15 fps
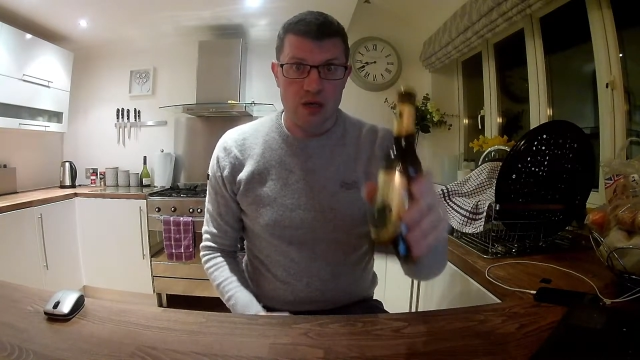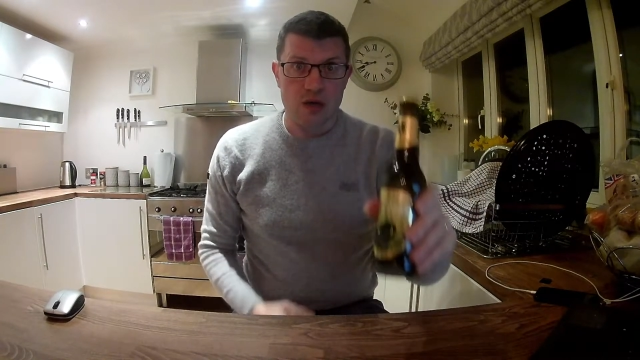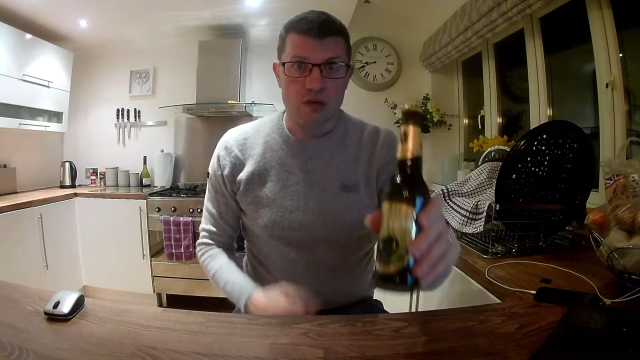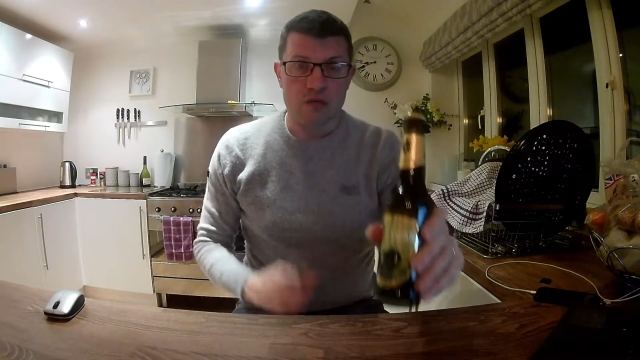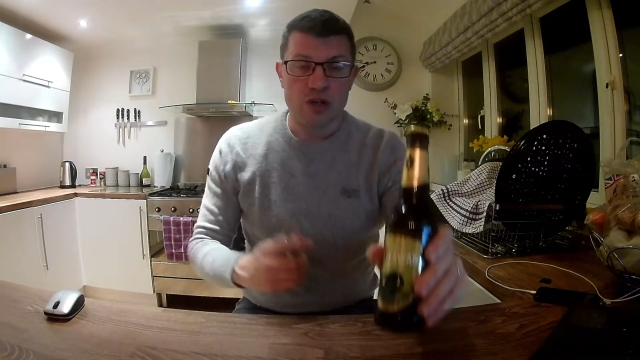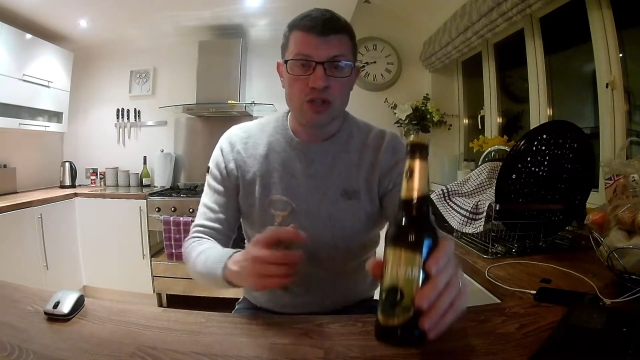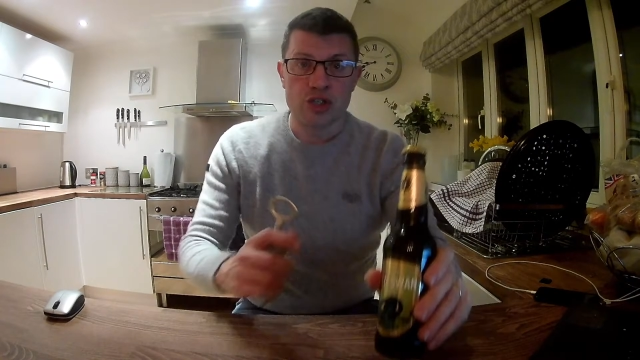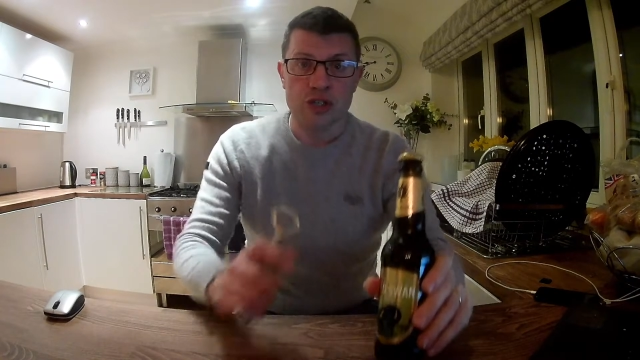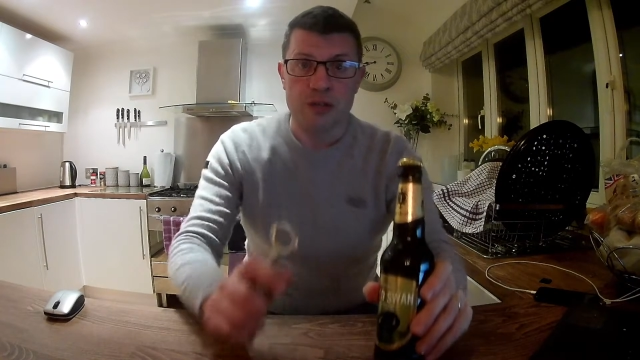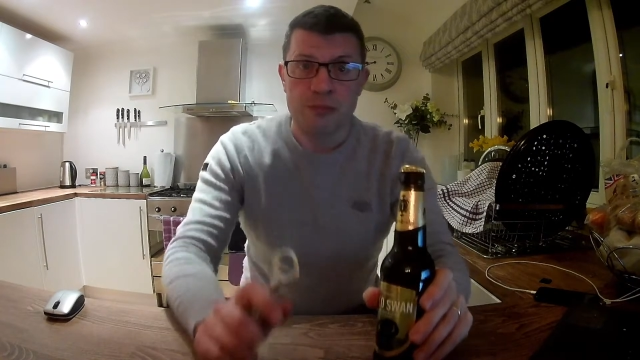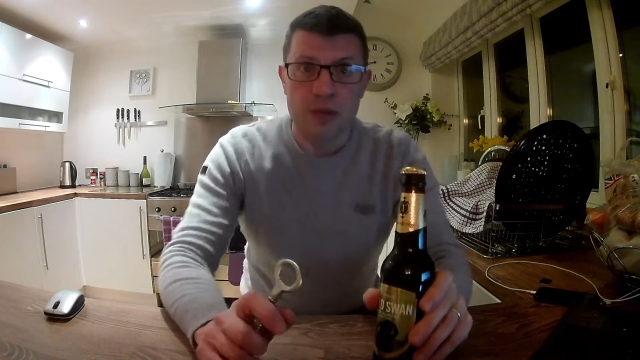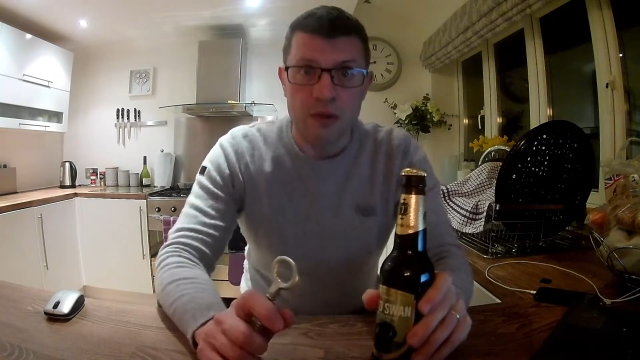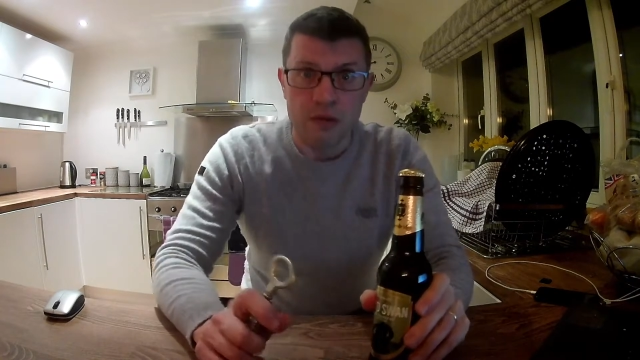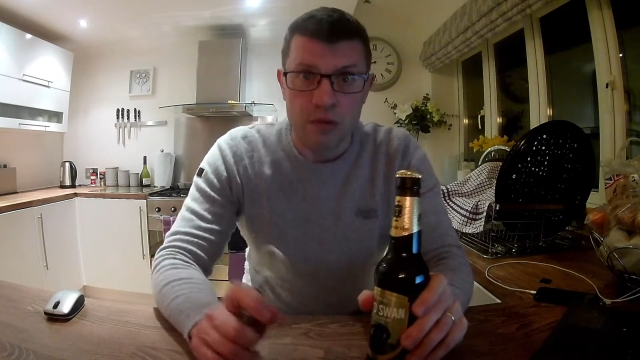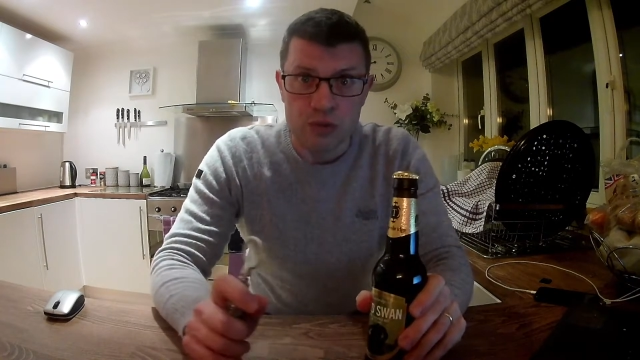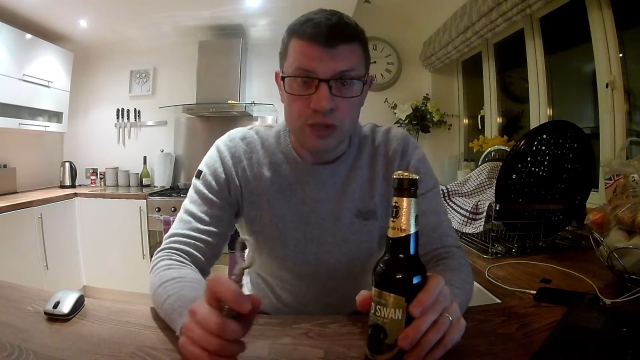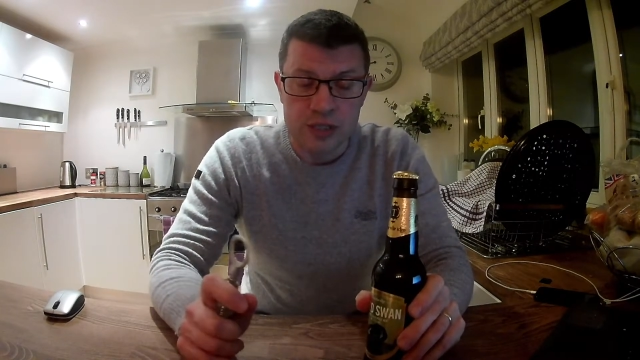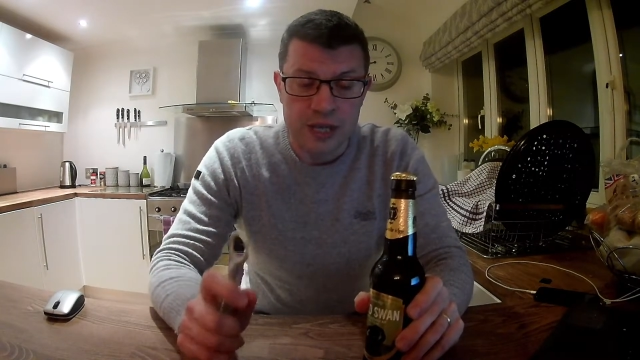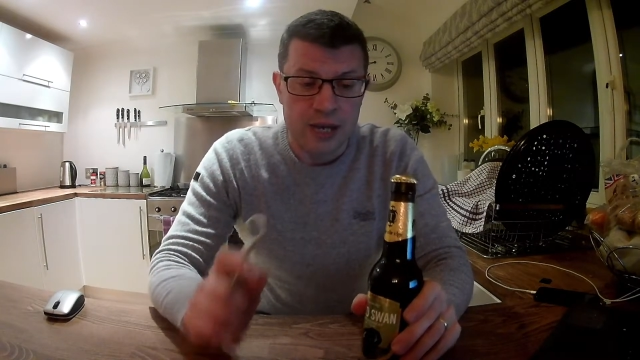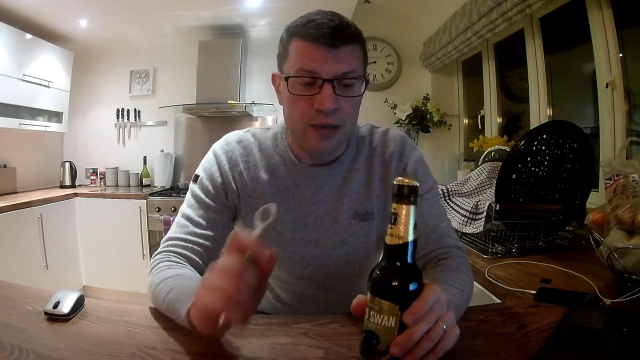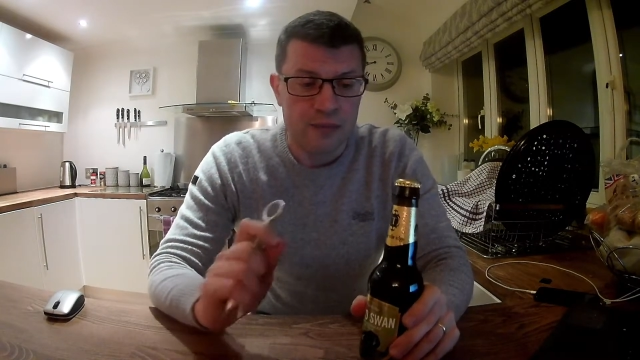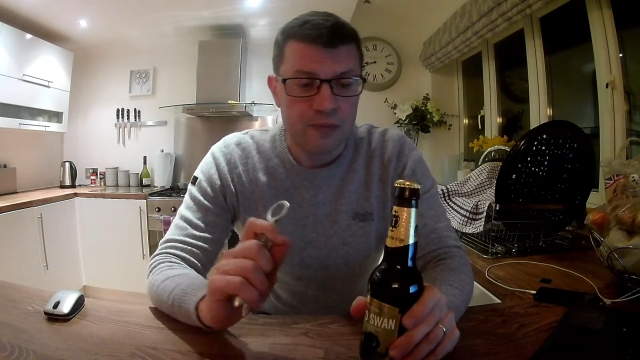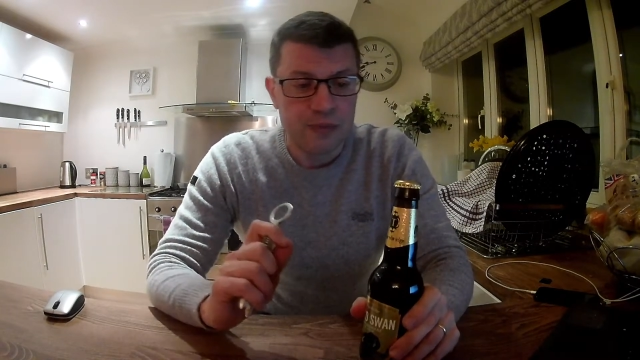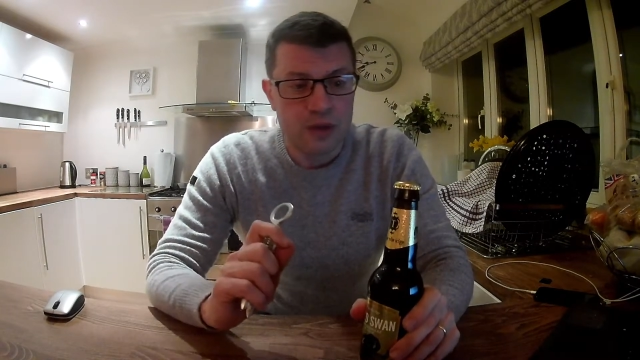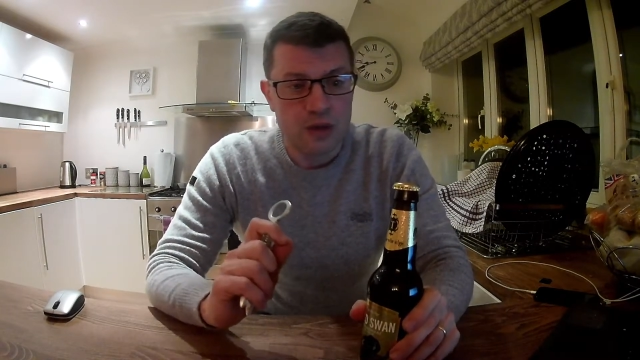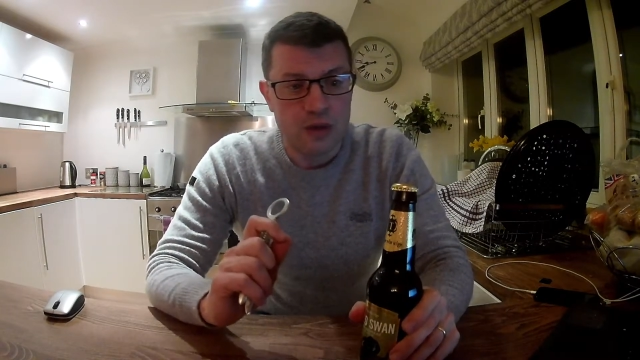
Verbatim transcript: Russian Imperial Stout